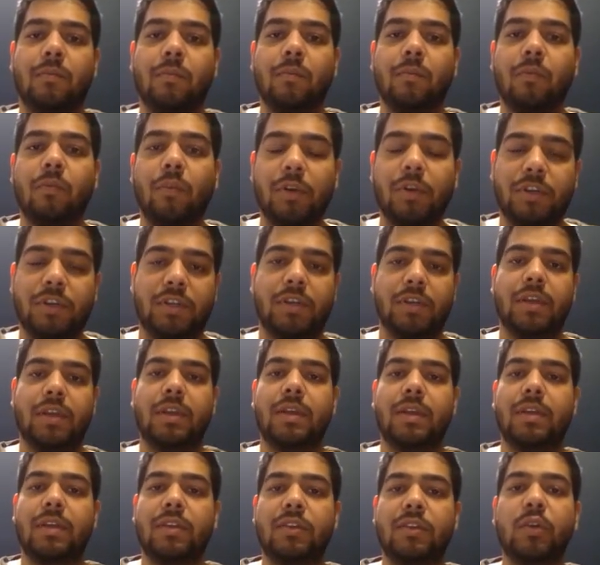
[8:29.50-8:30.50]
what
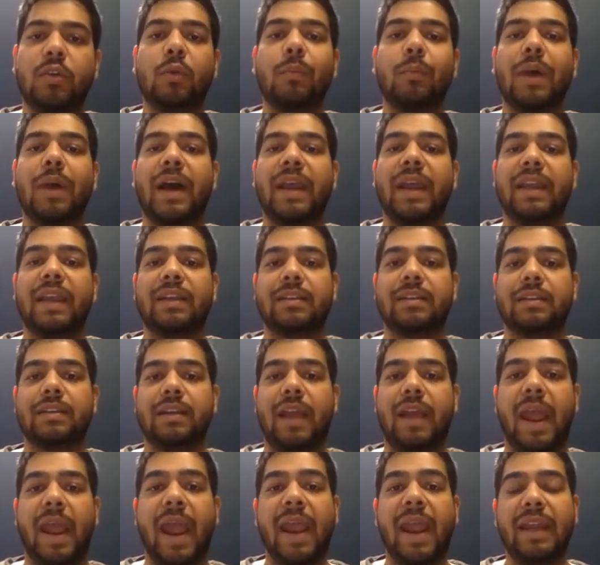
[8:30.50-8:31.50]
you might
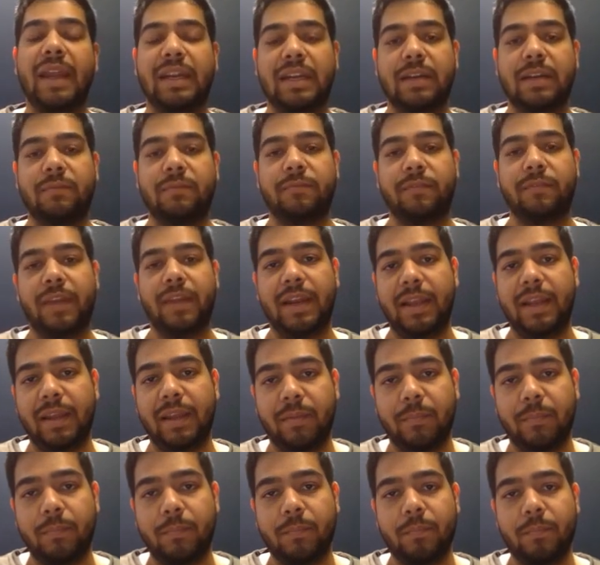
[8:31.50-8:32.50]
end up
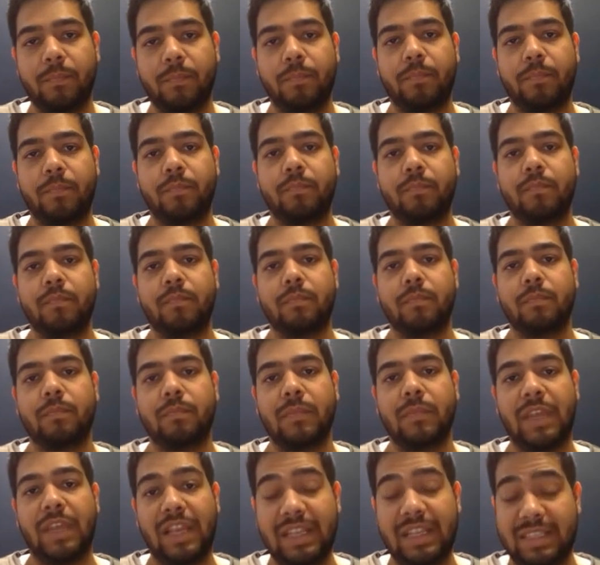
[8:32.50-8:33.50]
feeling
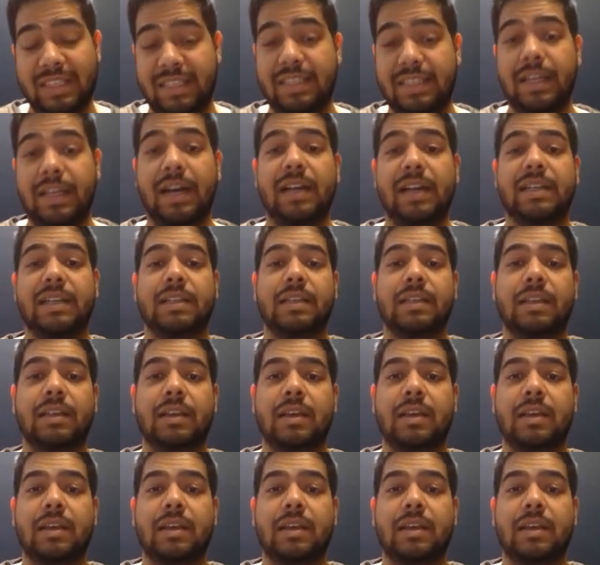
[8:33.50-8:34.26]
is that